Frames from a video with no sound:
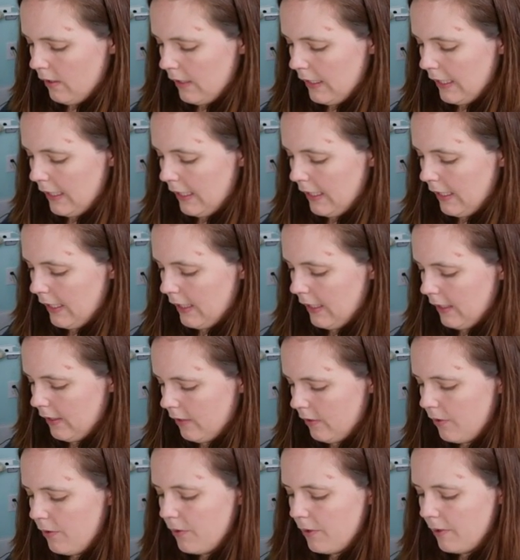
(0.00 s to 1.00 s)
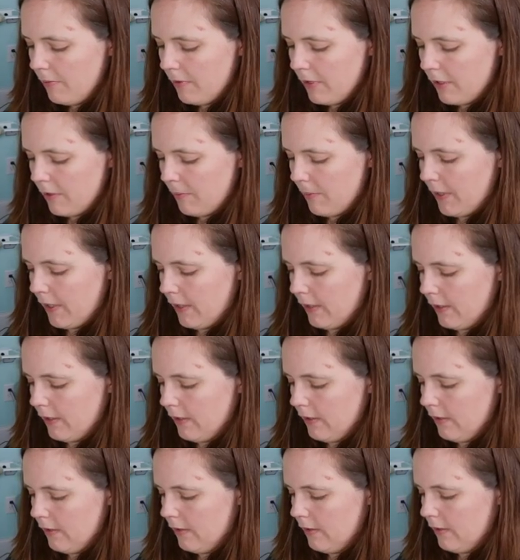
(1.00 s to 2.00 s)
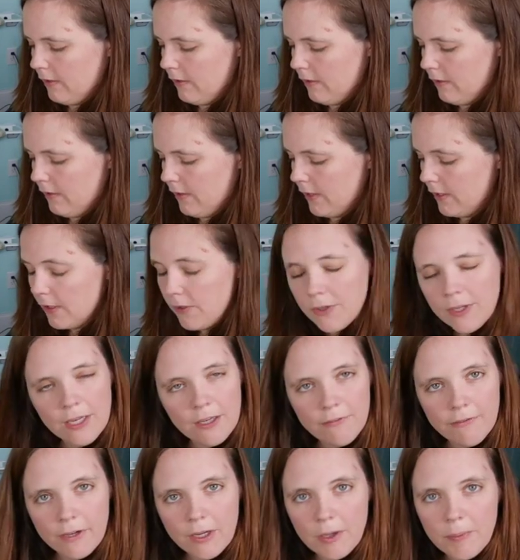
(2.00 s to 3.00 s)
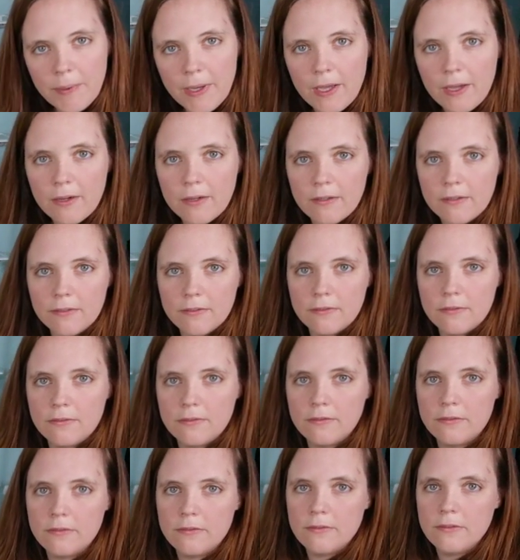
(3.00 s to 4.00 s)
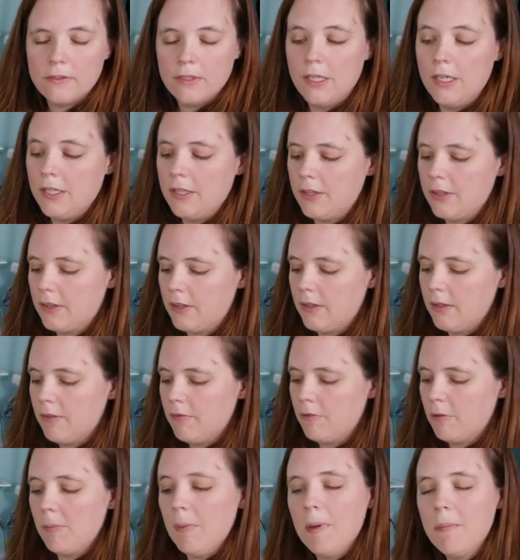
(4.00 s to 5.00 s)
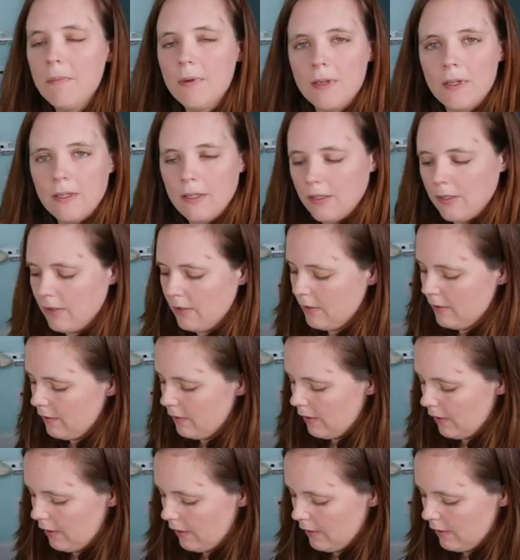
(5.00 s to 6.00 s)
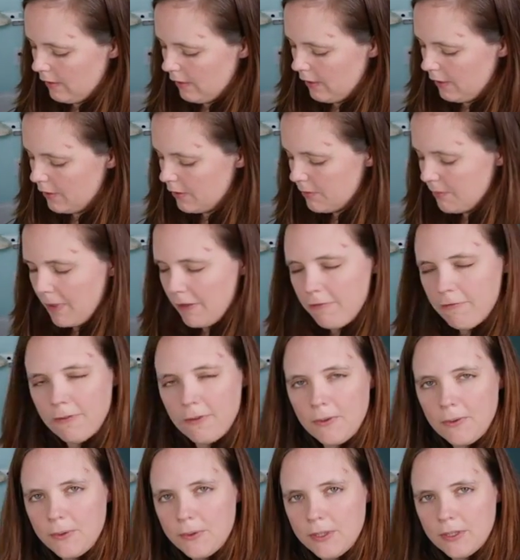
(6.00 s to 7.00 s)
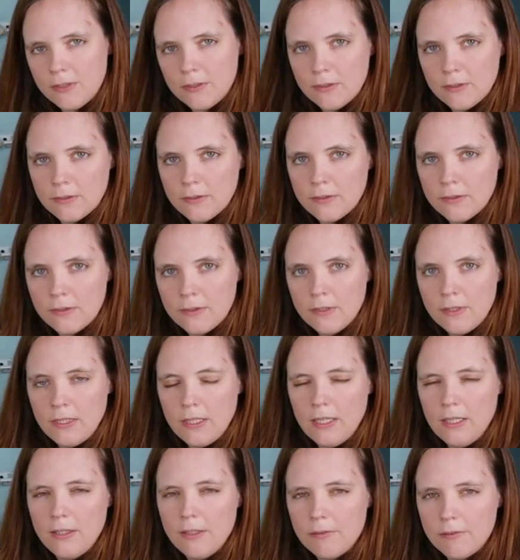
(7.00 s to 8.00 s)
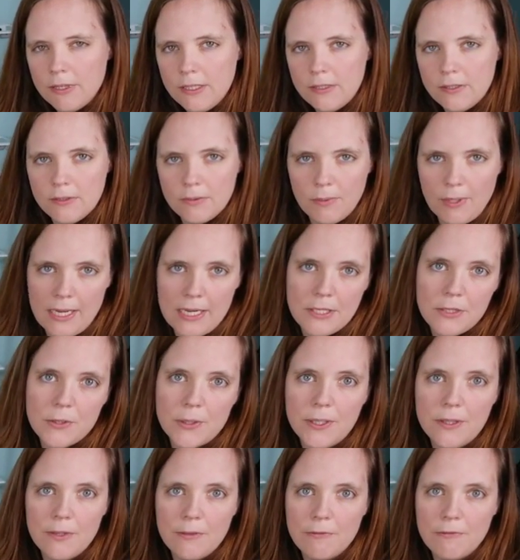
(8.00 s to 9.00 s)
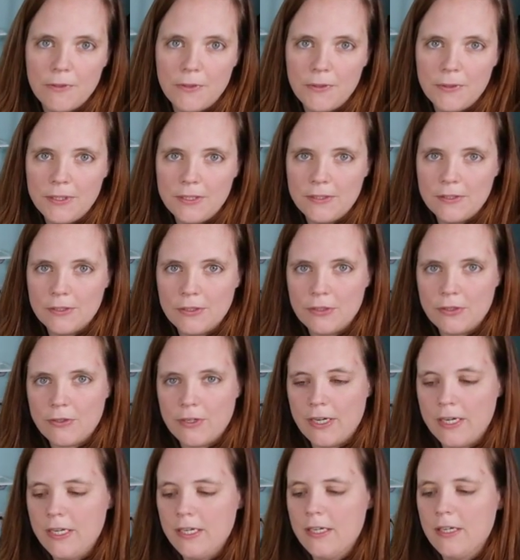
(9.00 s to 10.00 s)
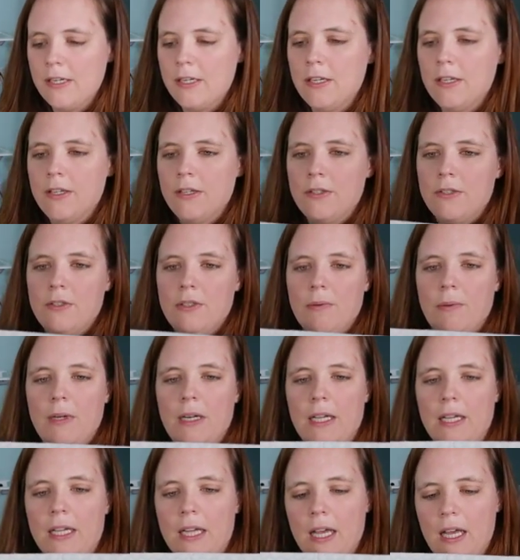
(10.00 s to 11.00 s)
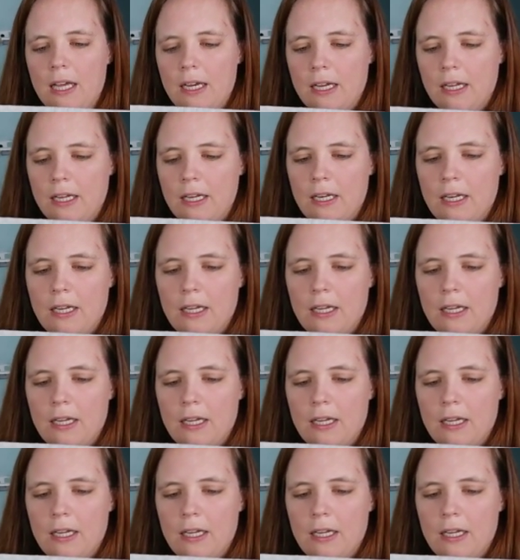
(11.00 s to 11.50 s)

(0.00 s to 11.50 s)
And, oh, let me go back. Is it okay if I go back? Remember, here's my fold. And the reason why I treat the fold as a straight, so when I cut it,